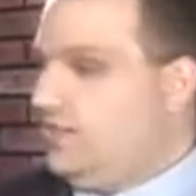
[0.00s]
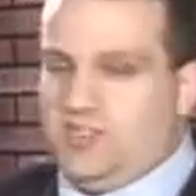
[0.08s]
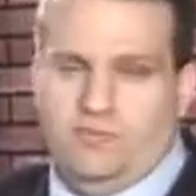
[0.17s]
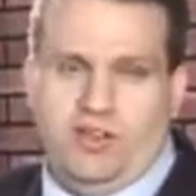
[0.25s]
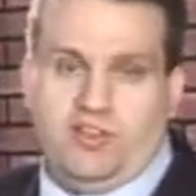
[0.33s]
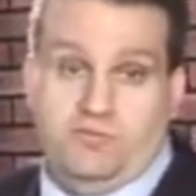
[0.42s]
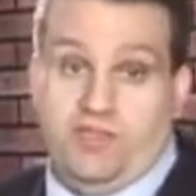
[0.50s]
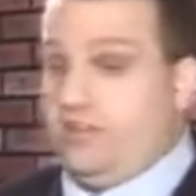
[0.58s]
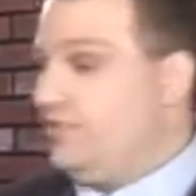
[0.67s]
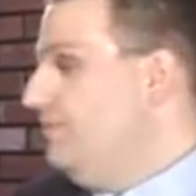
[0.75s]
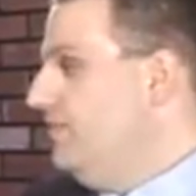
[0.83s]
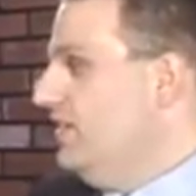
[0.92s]
This is much
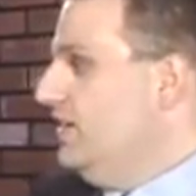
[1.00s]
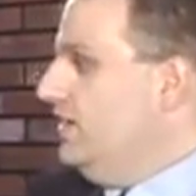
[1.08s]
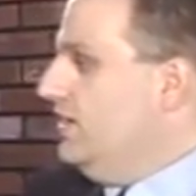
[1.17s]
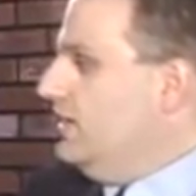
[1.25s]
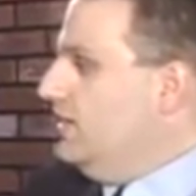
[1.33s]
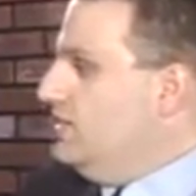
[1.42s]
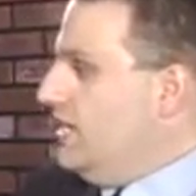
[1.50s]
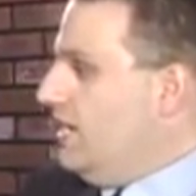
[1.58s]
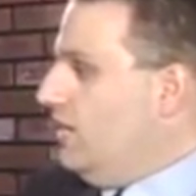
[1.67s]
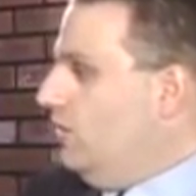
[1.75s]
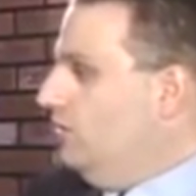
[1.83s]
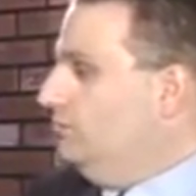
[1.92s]
better. And
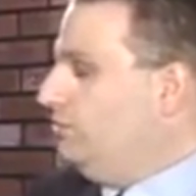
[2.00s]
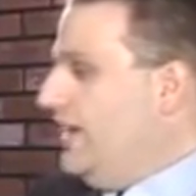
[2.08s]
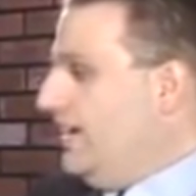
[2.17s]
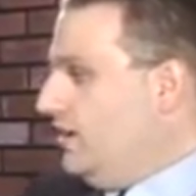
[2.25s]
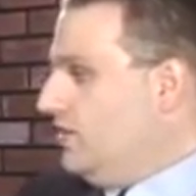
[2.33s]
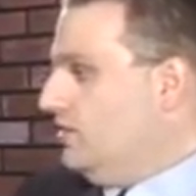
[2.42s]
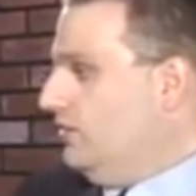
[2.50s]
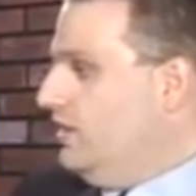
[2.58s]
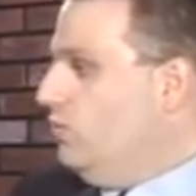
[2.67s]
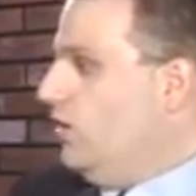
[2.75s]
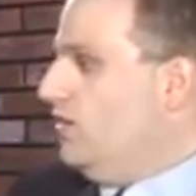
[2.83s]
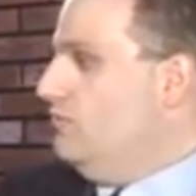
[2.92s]
now black has
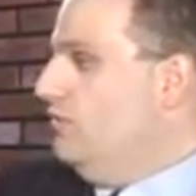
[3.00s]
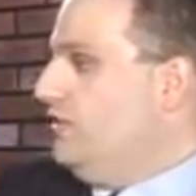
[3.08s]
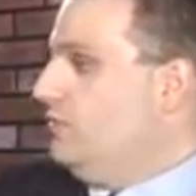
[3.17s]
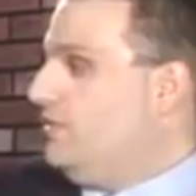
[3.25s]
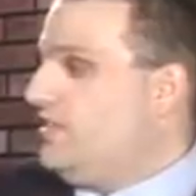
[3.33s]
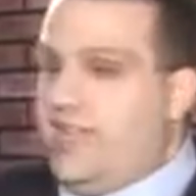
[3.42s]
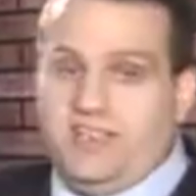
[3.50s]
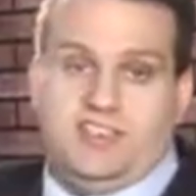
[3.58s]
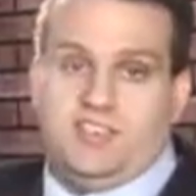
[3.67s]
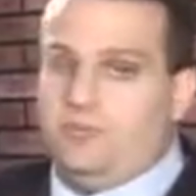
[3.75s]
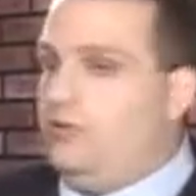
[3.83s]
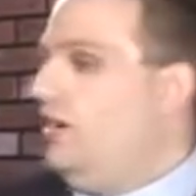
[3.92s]
only one move to
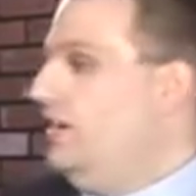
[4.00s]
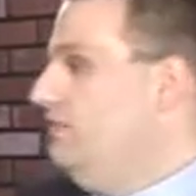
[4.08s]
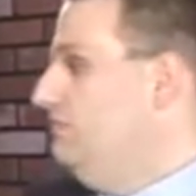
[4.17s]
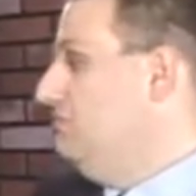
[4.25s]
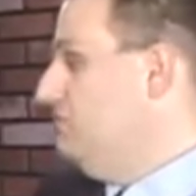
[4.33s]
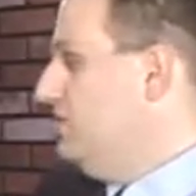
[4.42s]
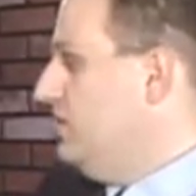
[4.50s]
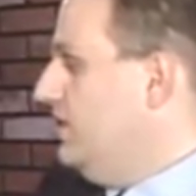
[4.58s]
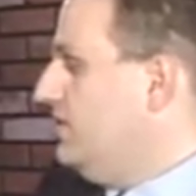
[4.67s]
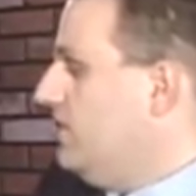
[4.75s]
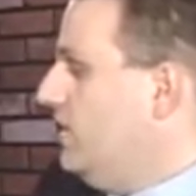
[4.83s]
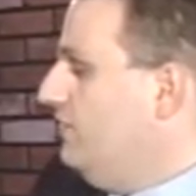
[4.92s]
protect his pawn,
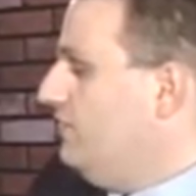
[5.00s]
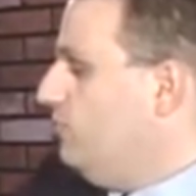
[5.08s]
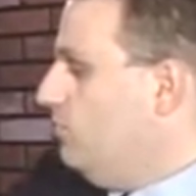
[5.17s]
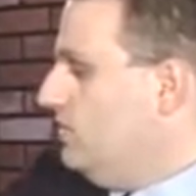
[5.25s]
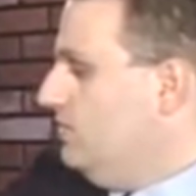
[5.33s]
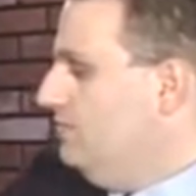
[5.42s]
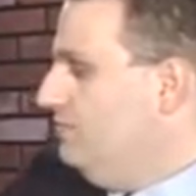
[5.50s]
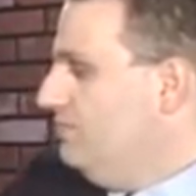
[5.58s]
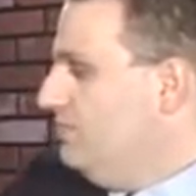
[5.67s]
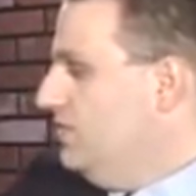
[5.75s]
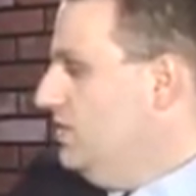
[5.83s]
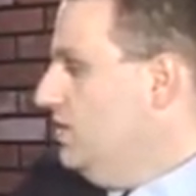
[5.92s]
king to f4.
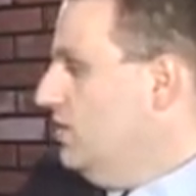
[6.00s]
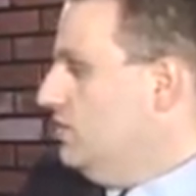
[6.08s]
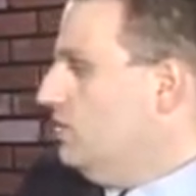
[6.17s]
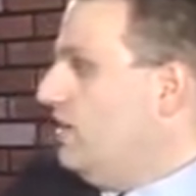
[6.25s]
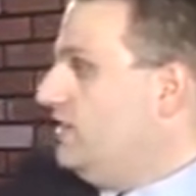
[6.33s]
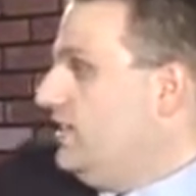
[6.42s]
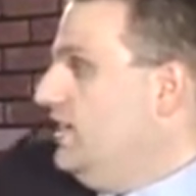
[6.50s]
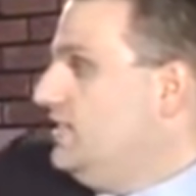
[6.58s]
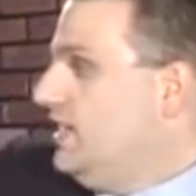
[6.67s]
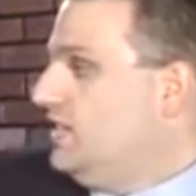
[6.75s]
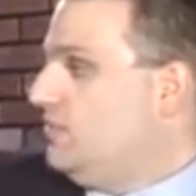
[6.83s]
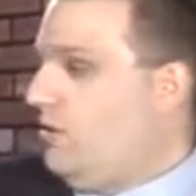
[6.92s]
Otherwise,
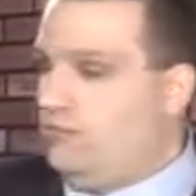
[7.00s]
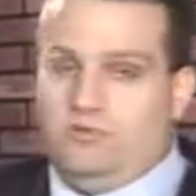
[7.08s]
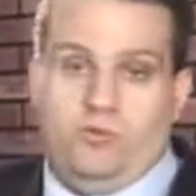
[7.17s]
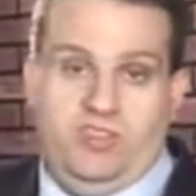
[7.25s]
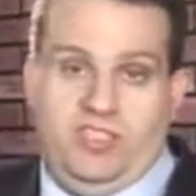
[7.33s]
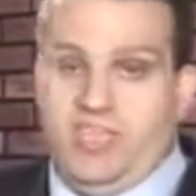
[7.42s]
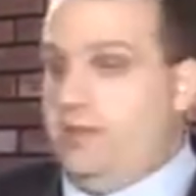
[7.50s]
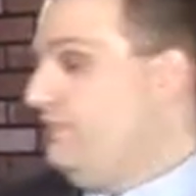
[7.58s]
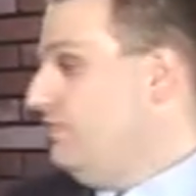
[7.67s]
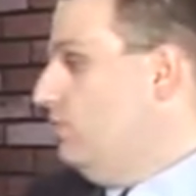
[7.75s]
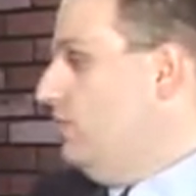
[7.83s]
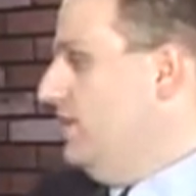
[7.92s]
king takes pawn will win the
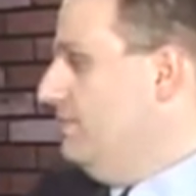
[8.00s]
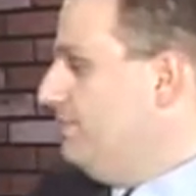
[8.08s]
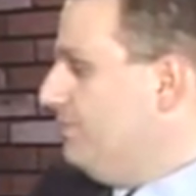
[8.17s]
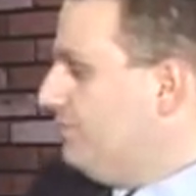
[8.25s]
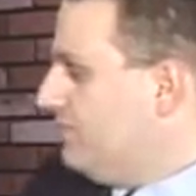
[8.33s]
game for white.